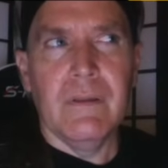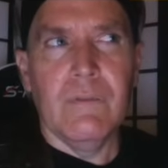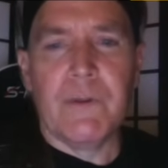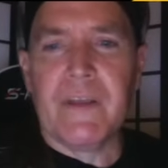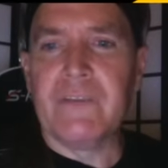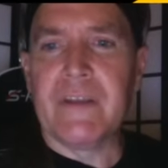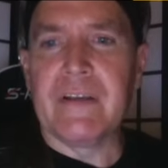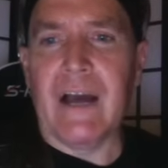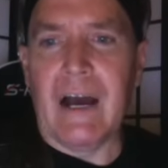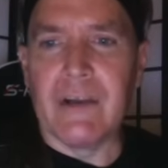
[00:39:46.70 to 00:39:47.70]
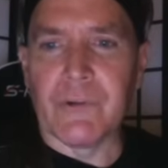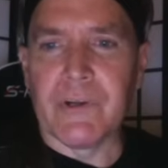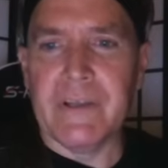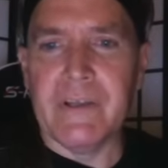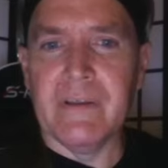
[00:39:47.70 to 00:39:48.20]
When they say
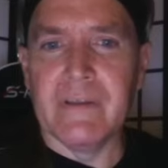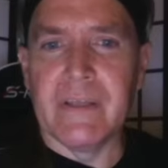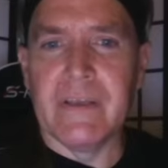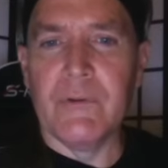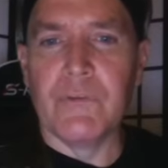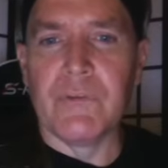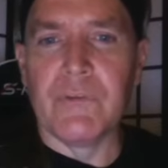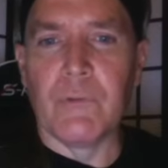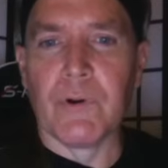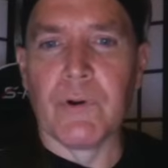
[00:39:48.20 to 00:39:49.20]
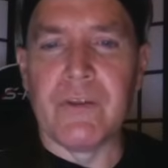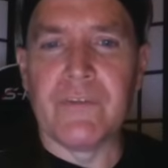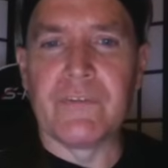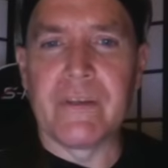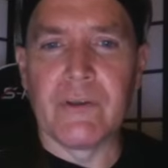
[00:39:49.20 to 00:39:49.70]
cadre, they use the word in a
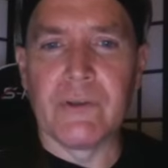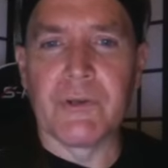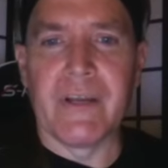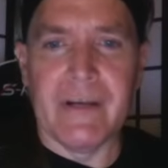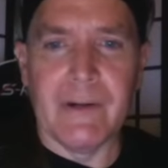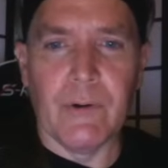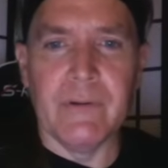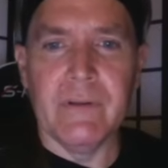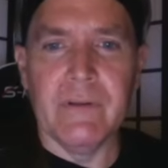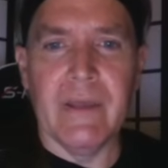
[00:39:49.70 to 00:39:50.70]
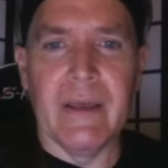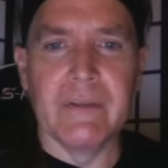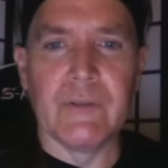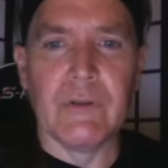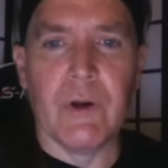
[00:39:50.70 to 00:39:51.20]
singular noun
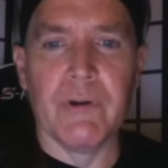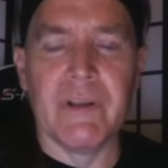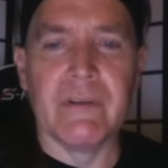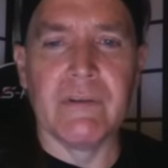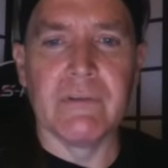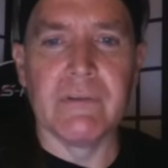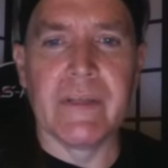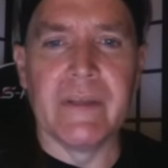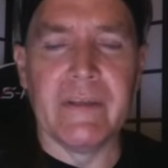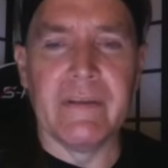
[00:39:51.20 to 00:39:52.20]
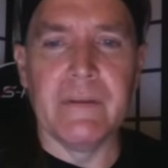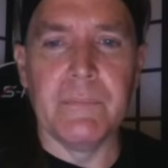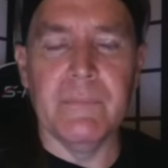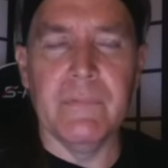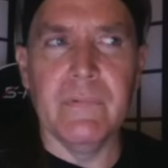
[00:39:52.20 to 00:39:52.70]
and denoting
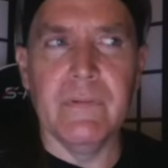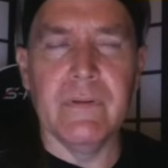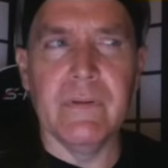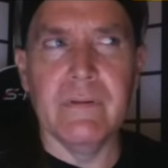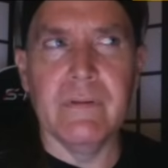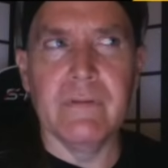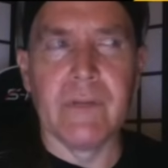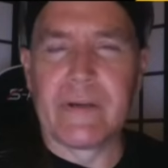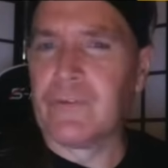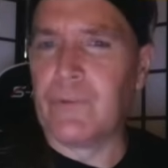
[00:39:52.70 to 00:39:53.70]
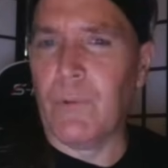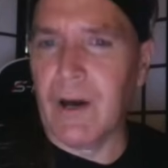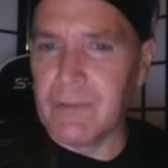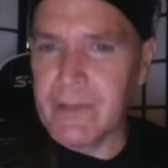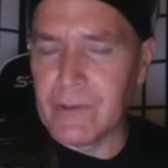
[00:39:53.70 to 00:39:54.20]
a like a
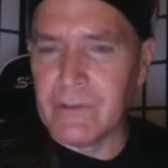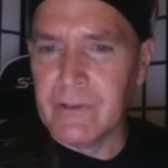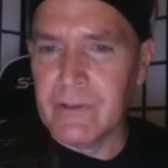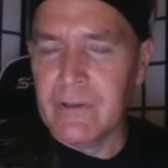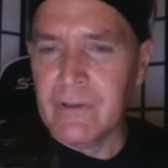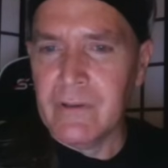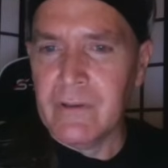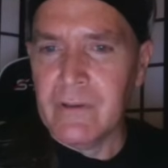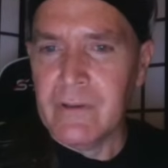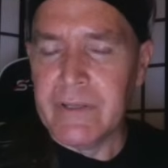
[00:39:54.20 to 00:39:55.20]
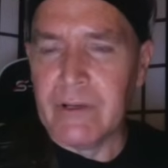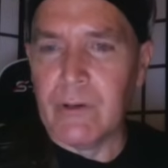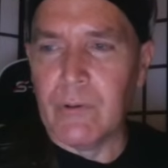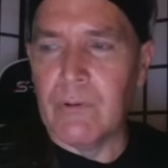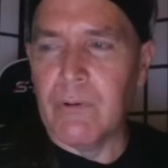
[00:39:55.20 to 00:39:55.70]
squad leader, you
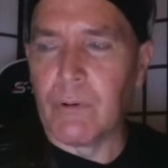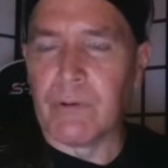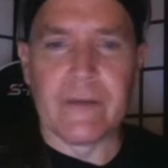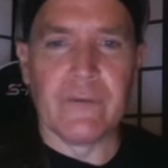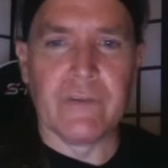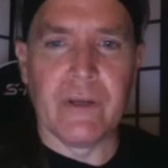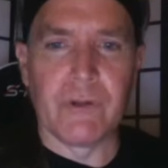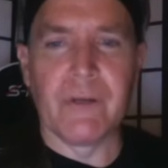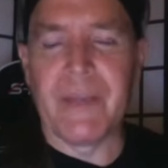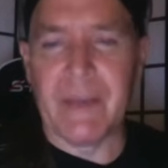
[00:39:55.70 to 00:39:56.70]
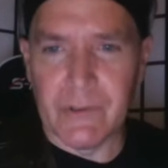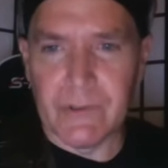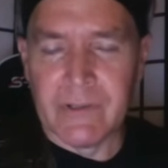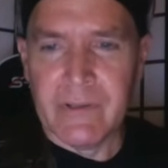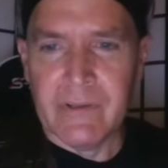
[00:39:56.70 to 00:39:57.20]
know, or like a cell
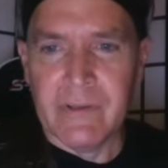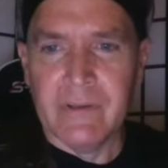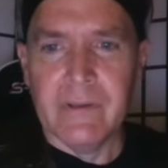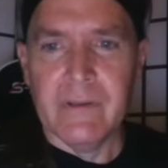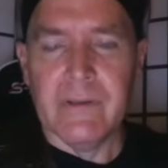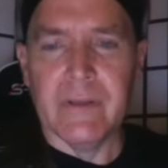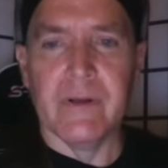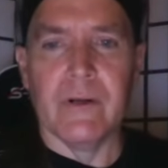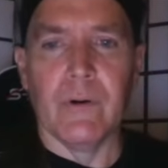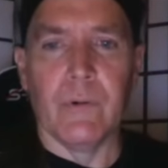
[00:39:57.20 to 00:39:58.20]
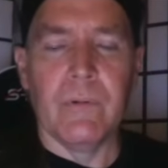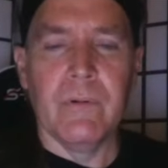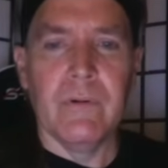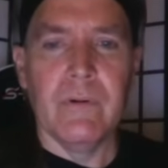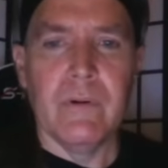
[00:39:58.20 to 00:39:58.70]
commander, you know,
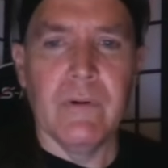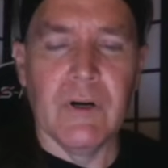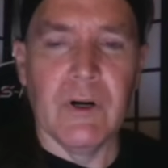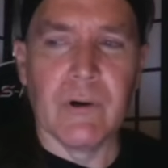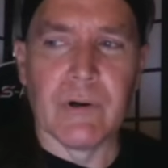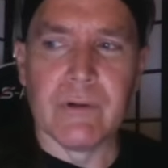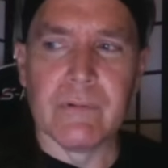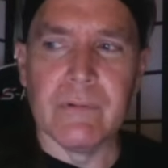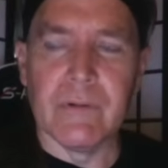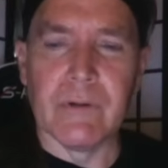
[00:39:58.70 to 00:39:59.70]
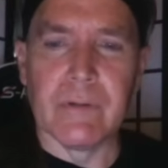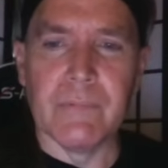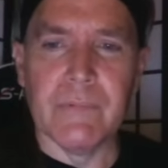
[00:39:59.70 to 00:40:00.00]
or or